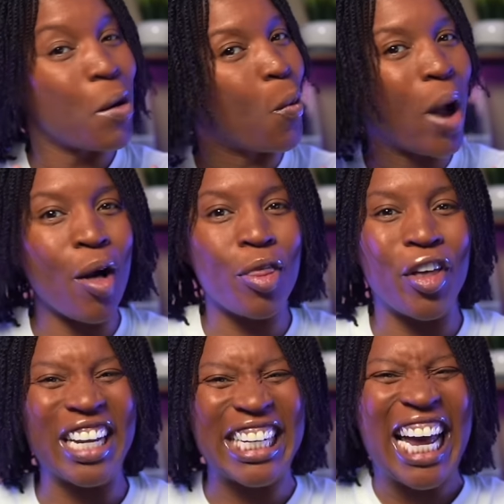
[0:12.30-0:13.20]
Well
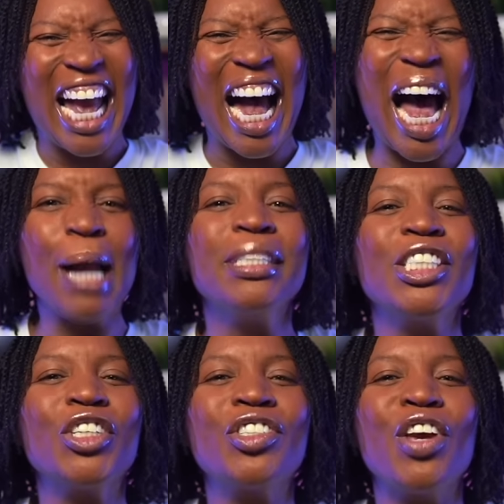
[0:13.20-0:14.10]
then, I'm
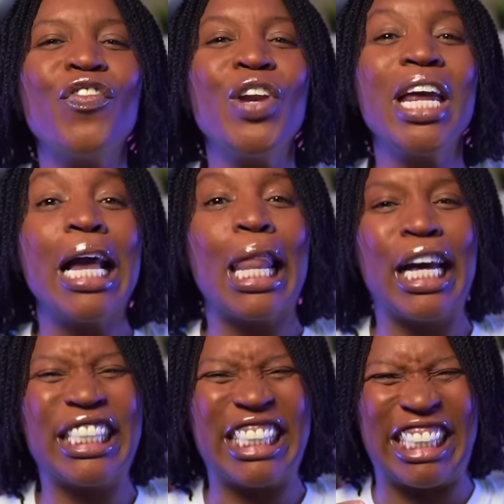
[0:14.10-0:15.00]
teacher Tiffani.
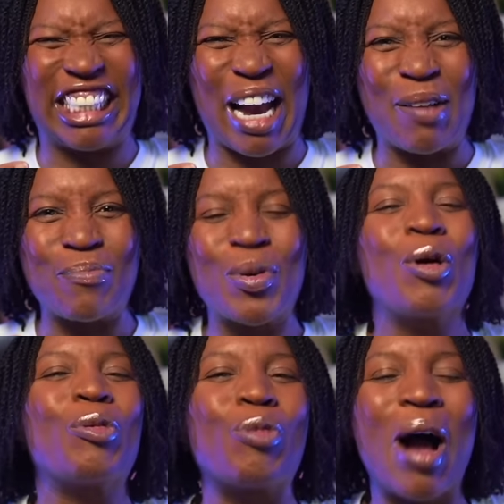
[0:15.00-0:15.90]
Let's jump
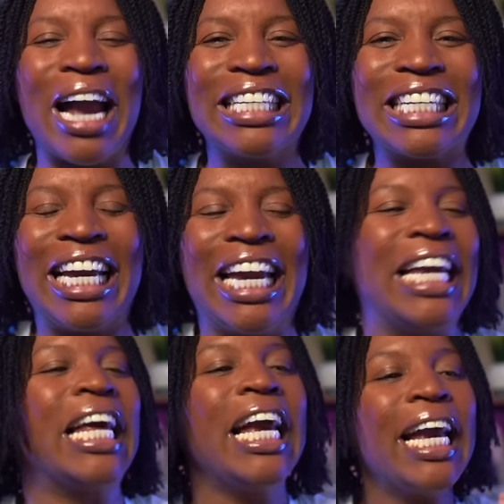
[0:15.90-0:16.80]
right
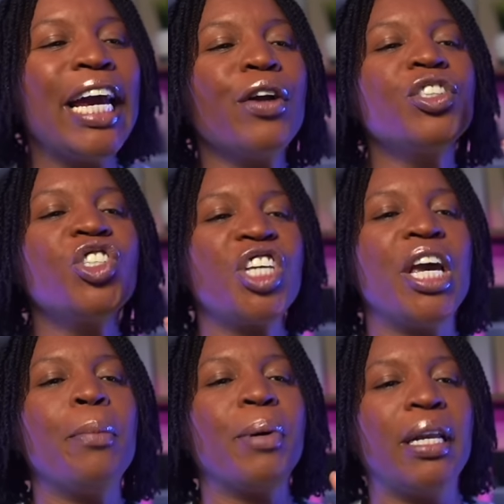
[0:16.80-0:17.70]
in. Here's
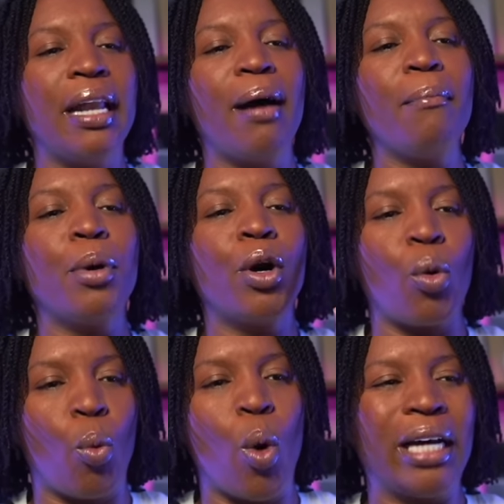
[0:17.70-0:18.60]
tip number
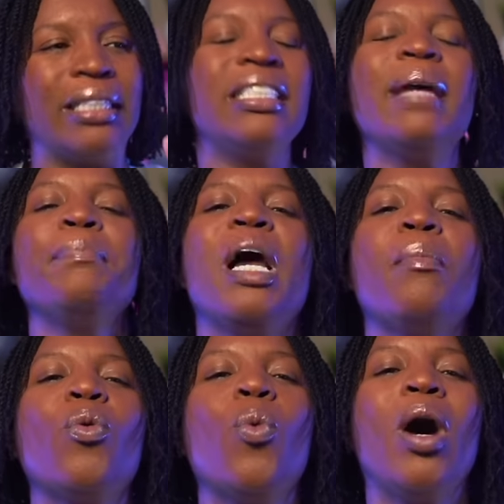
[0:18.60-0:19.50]
one. Tip
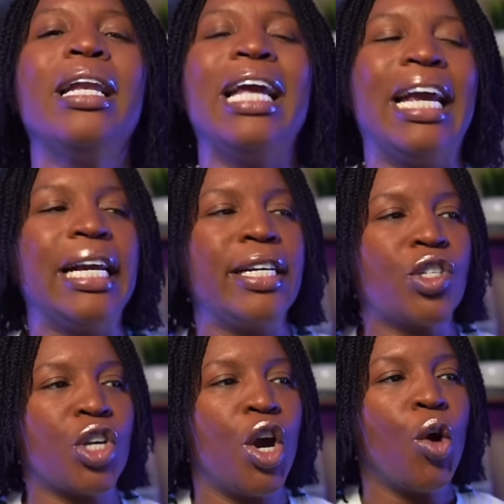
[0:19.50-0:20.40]
number one
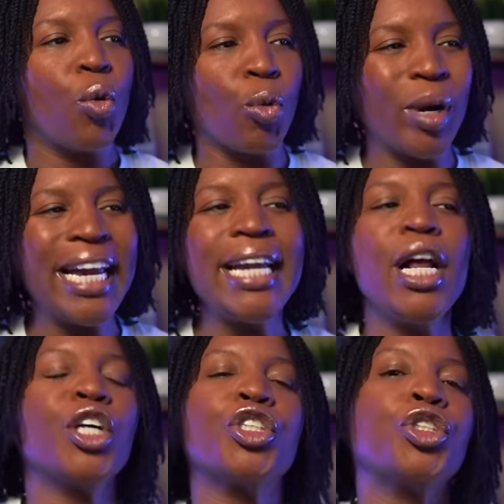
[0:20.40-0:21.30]
is read
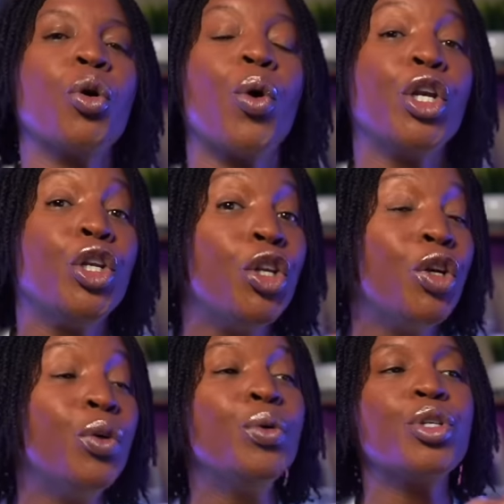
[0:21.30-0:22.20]
a short
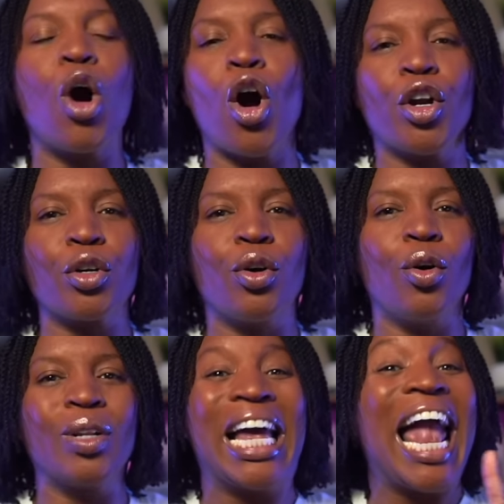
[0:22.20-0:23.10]
news
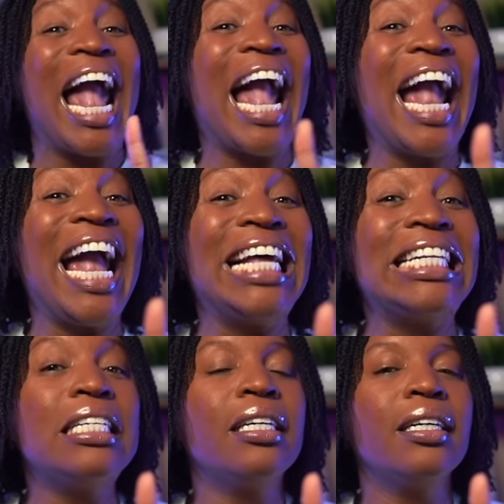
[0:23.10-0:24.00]
article
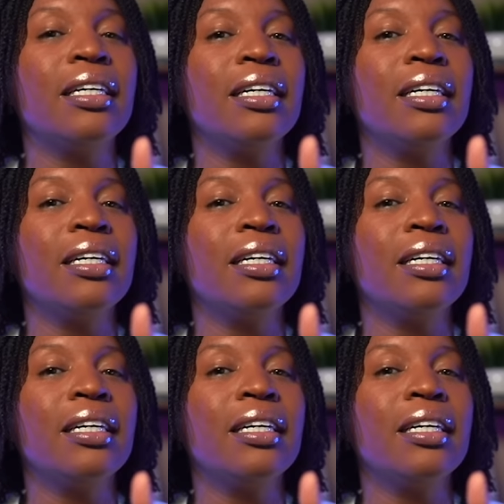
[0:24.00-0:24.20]
and